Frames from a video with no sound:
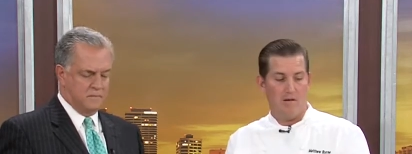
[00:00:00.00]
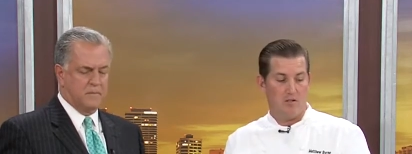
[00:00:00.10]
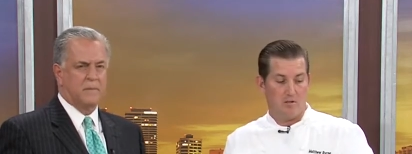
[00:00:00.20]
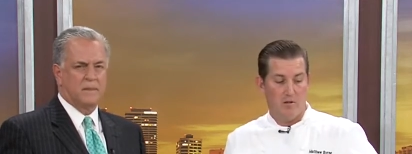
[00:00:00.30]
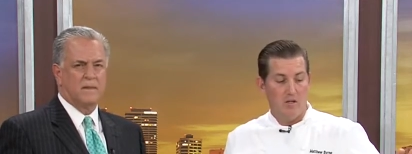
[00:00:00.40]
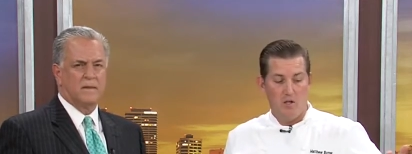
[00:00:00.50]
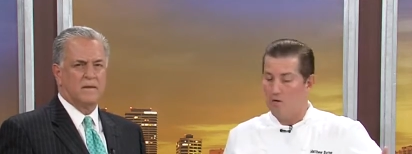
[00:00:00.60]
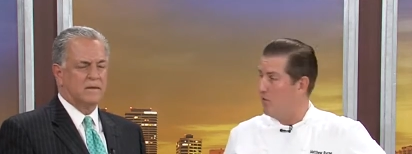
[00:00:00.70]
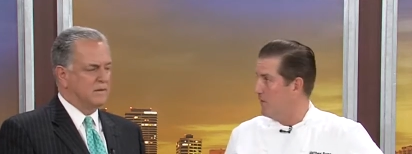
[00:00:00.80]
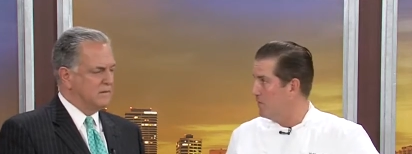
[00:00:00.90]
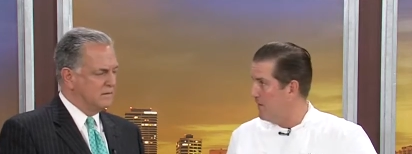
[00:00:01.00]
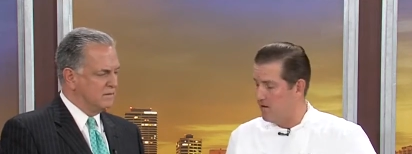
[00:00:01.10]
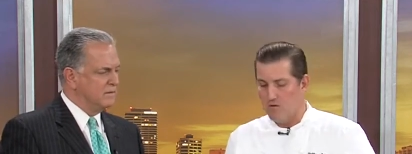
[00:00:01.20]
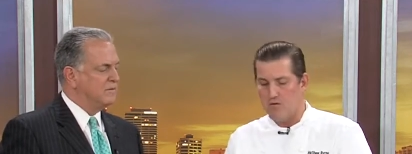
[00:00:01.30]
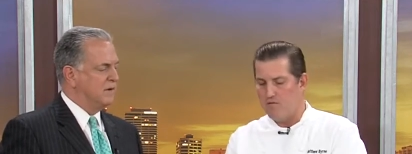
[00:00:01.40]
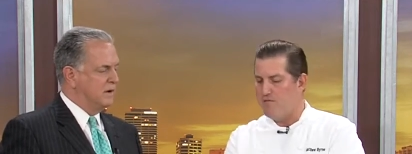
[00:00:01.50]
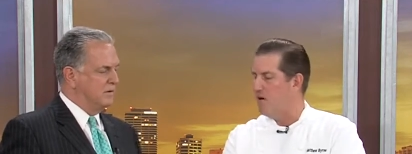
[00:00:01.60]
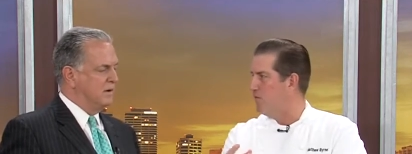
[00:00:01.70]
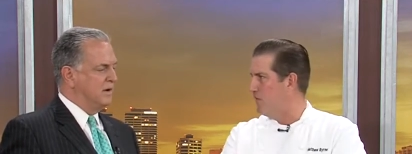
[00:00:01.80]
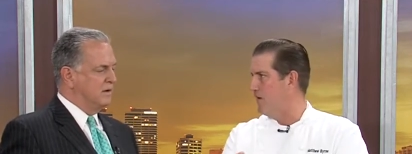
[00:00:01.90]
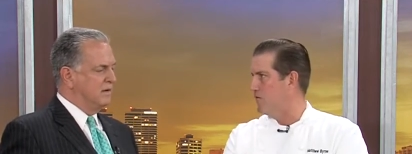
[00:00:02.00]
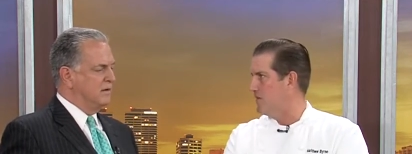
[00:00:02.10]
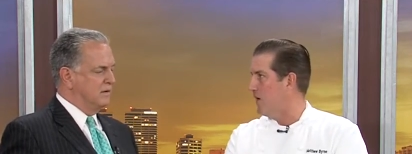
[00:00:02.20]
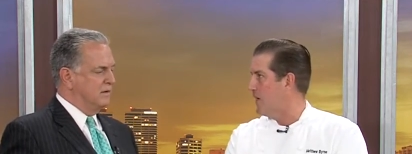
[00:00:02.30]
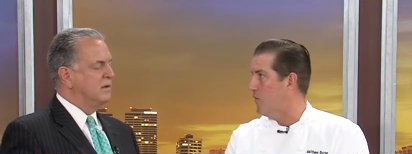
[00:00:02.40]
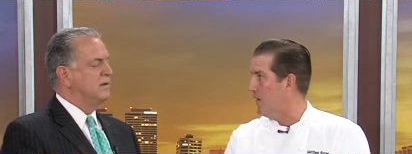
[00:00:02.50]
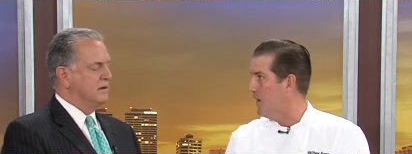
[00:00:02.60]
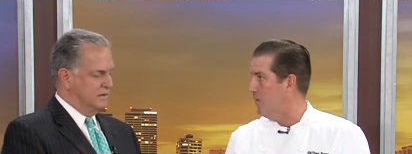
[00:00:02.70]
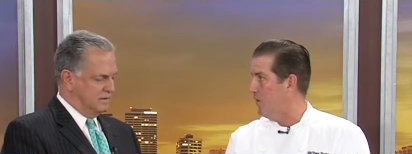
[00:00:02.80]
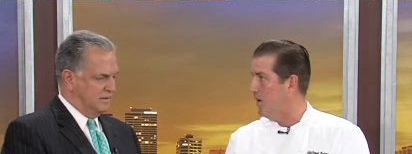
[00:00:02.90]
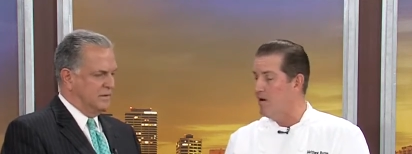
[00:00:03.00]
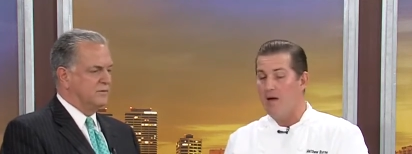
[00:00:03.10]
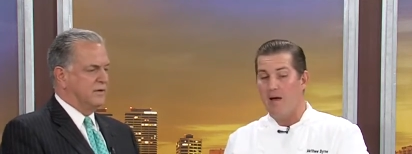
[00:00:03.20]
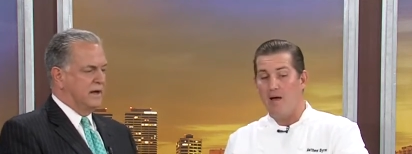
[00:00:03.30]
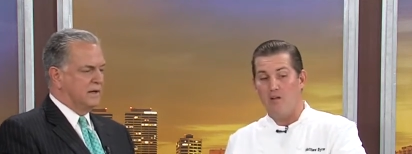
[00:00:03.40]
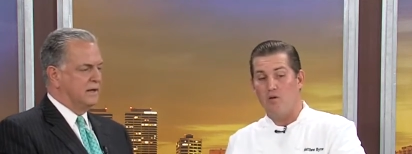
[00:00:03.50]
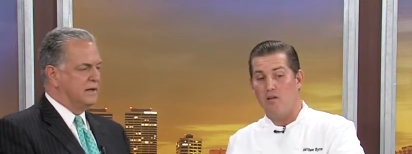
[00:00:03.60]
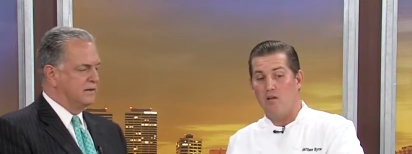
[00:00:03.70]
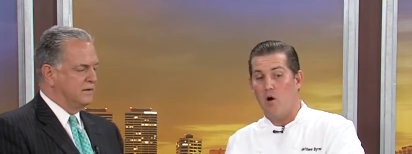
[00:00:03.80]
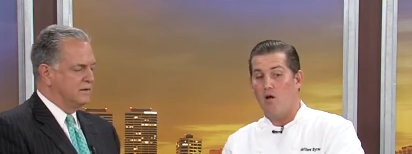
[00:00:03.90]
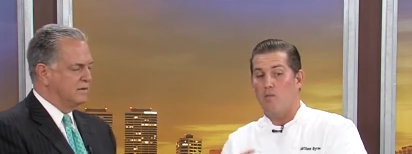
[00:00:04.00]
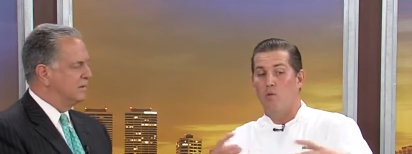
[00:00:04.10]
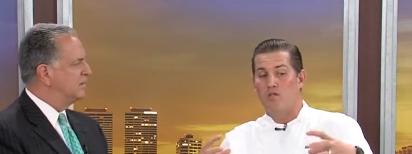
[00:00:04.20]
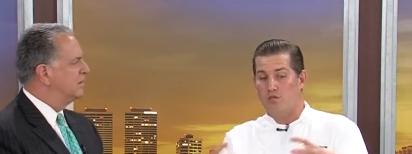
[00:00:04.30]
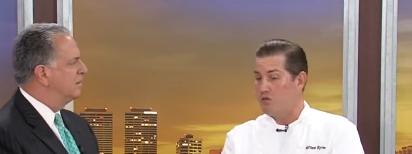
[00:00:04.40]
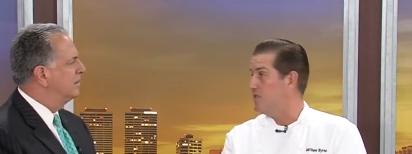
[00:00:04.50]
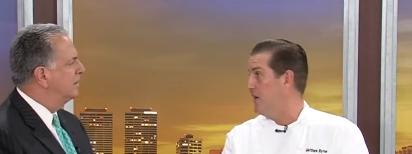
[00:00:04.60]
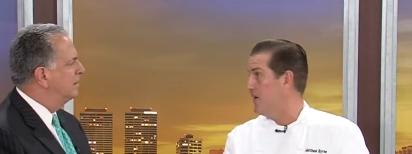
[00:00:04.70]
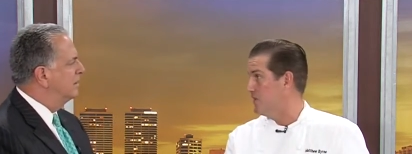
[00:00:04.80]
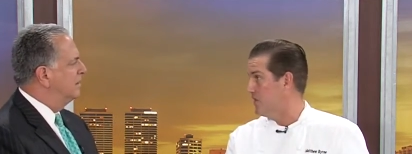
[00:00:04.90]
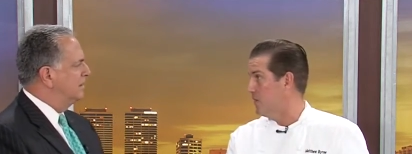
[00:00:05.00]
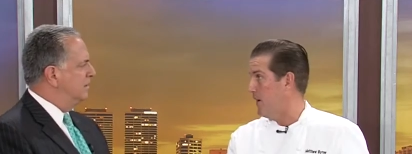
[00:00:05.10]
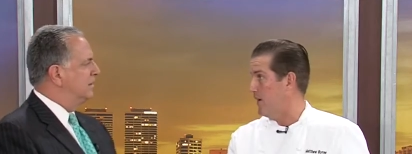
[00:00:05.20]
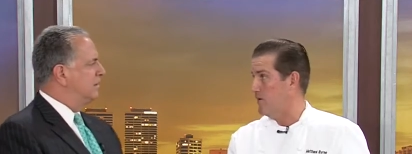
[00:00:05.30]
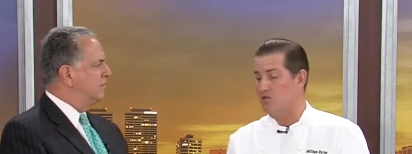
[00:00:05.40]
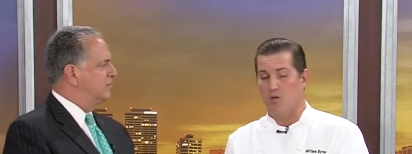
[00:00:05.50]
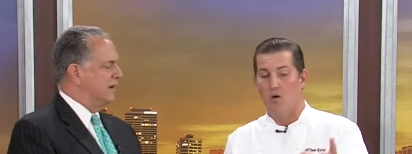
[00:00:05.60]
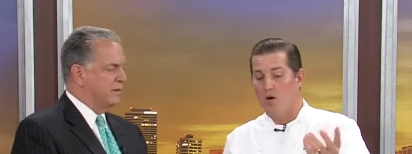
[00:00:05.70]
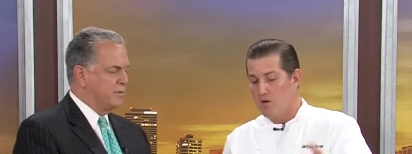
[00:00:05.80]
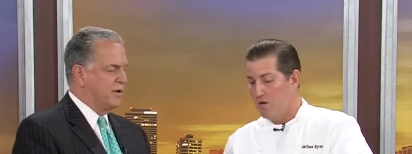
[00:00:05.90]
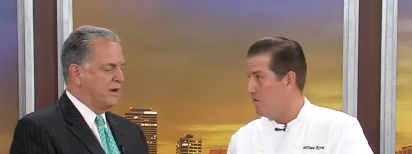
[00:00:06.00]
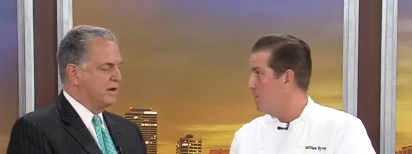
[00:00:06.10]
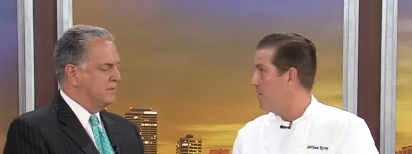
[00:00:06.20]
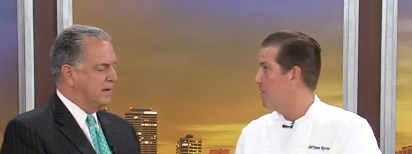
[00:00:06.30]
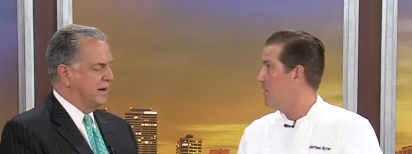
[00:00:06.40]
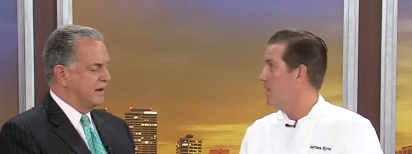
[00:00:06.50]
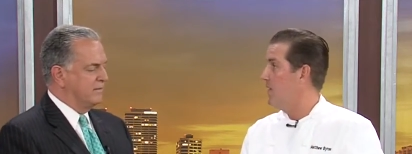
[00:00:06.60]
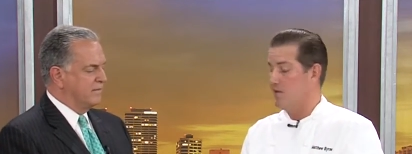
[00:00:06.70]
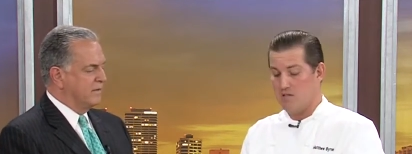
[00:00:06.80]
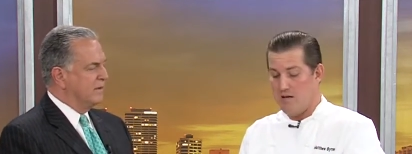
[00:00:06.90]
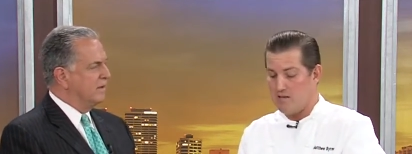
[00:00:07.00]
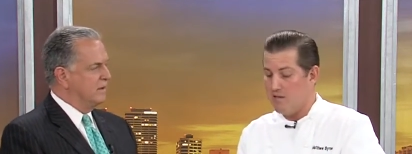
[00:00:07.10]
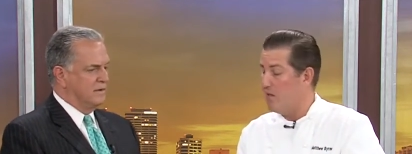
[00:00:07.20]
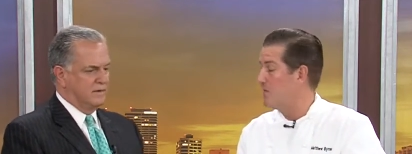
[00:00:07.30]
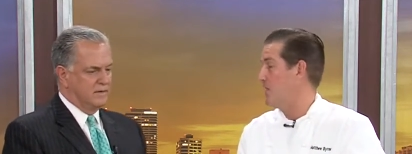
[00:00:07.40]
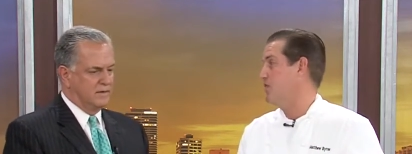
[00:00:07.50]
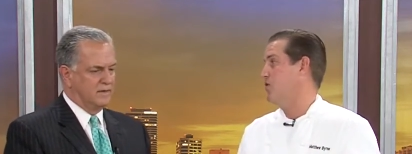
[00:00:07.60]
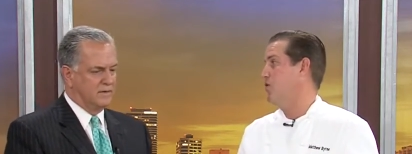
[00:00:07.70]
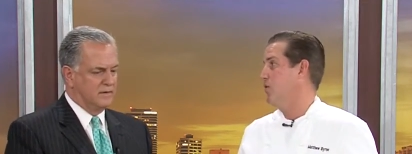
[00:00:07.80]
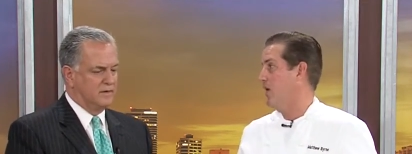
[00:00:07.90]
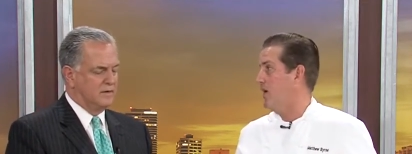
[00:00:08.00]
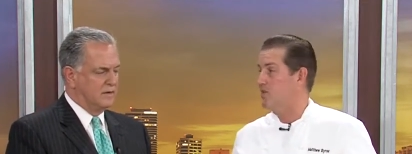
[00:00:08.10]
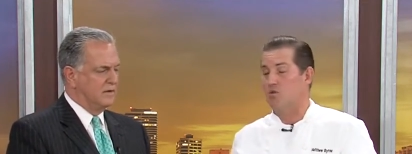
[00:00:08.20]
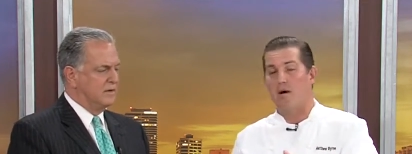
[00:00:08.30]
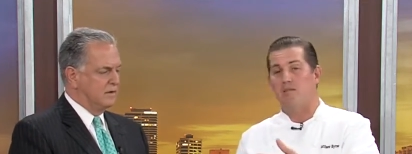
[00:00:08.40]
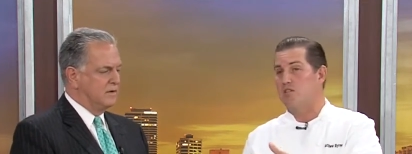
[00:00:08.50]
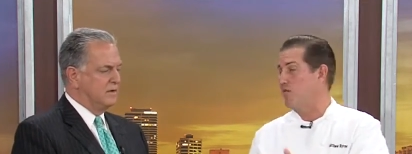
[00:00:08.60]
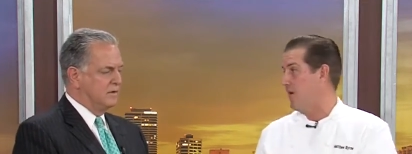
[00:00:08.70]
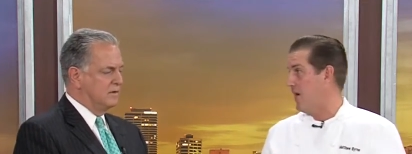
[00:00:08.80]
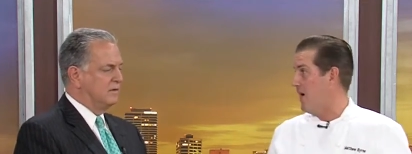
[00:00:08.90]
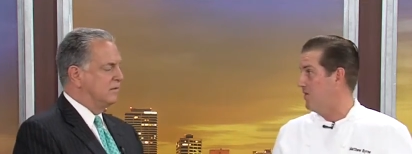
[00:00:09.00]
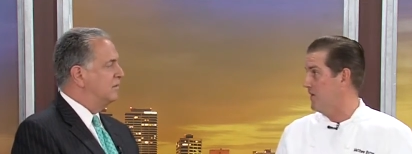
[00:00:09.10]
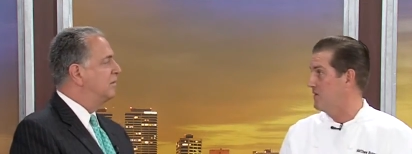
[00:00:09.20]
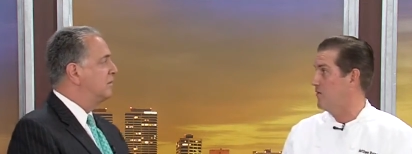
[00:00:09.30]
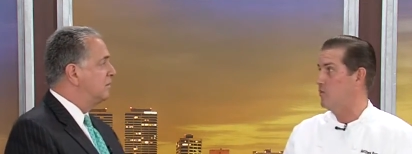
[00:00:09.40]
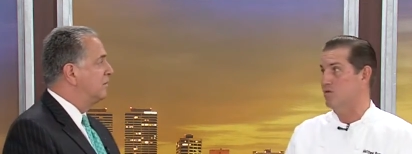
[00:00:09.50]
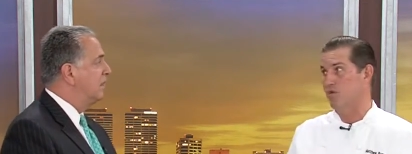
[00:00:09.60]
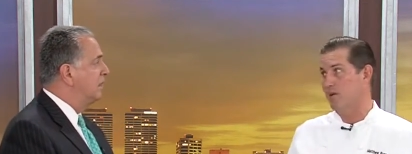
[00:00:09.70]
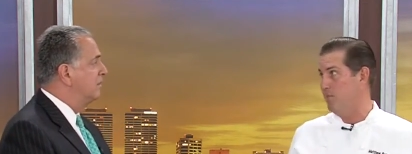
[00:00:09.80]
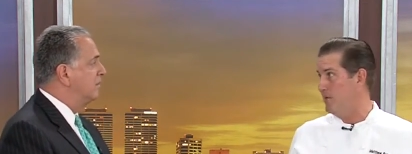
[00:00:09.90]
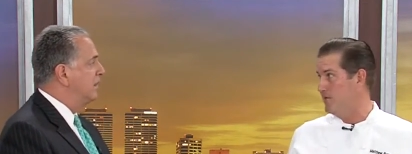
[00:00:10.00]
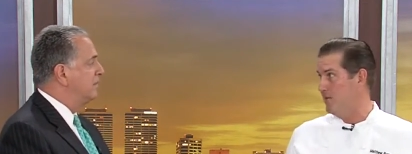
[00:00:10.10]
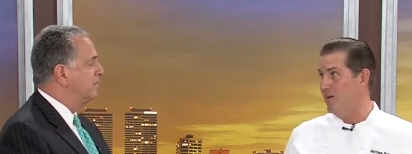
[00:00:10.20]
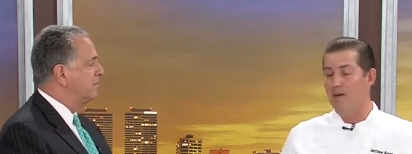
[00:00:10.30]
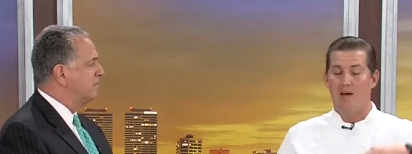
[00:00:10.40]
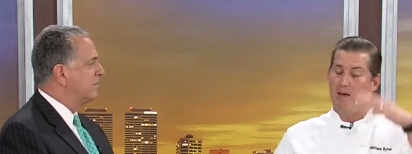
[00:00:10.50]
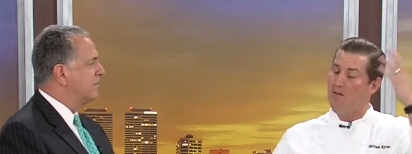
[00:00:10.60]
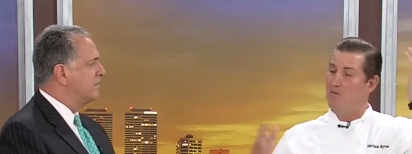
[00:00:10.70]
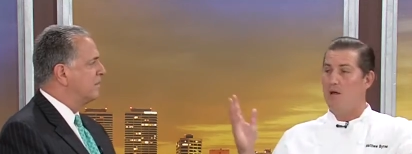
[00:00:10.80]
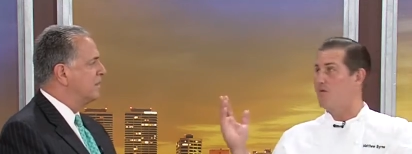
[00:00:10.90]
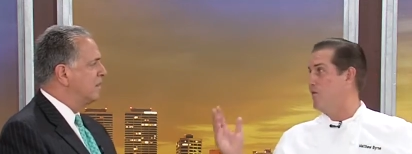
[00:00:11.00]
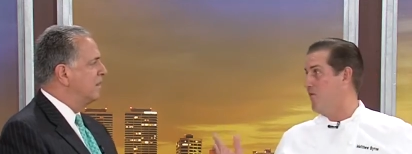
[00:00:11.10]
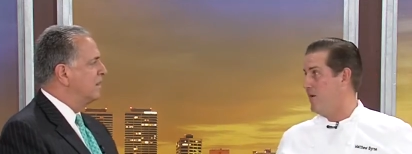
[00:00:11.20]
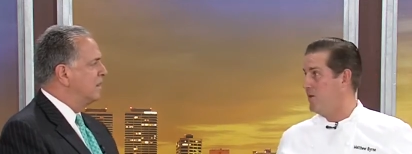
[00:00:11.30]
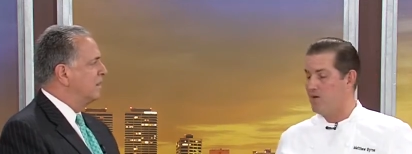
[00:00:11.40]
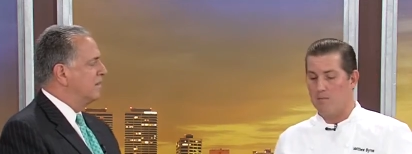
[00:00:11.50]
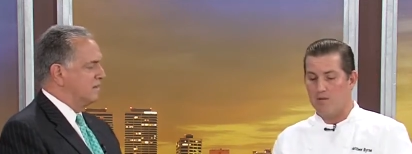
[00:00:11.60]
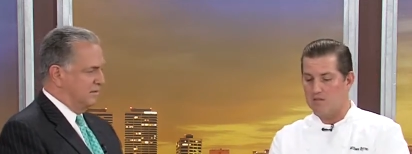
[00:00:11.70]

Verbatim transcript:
Speaker 1: marriage of you know, if you like fennel, the right, fennel right. flavor is not going anywhere, exactly. and you get all the moisture staying into the package. It's so, like a
Speaker 2: party in a bag.
Speaker 1: Exactly. And the nice thing is you can do it ahead. So obviously around the holidays, everyone's right, really busy and they have their family coming.